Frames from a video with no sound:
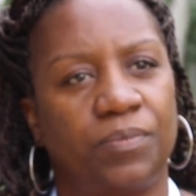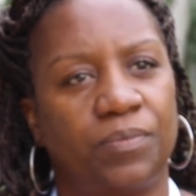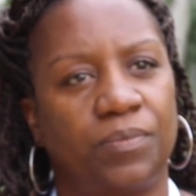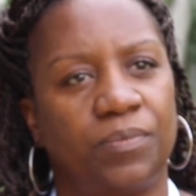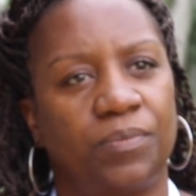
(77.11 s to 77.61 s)

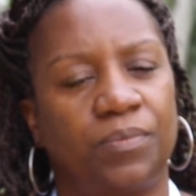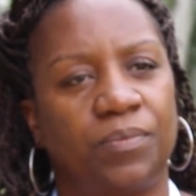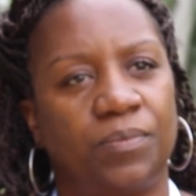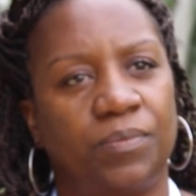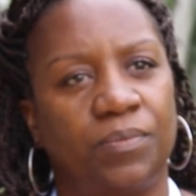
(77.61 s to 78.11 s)

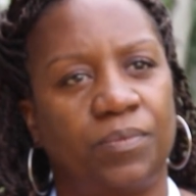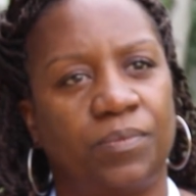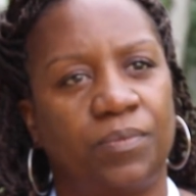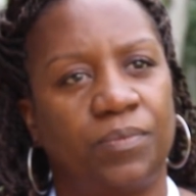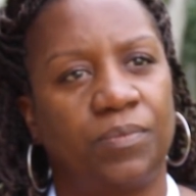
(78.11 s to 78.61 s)

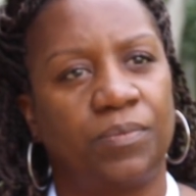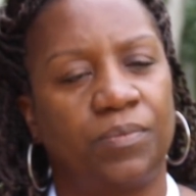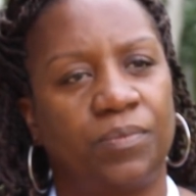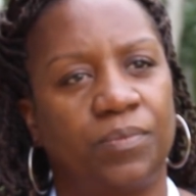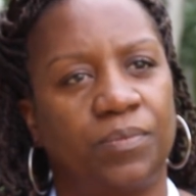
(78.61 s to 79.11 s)

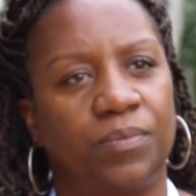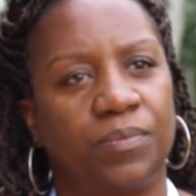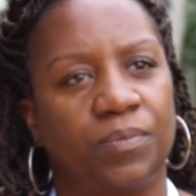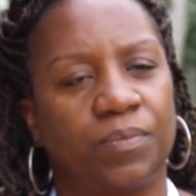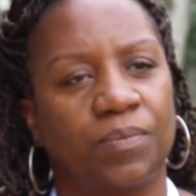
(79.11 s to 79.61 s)

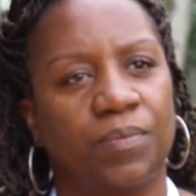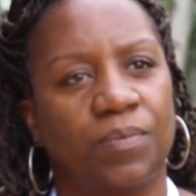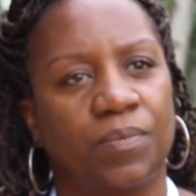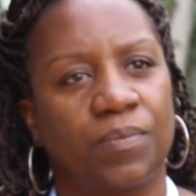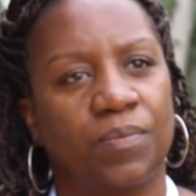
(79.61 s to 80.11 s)

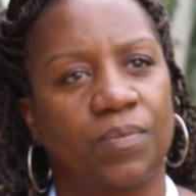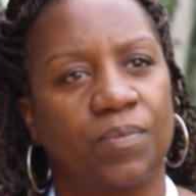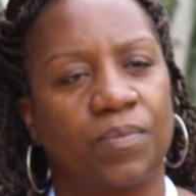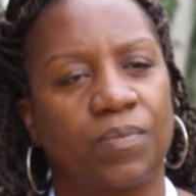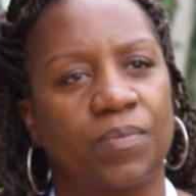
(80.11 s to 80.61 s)

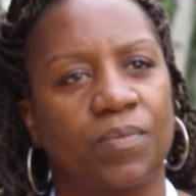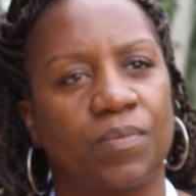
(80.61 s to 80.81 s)
[no speech]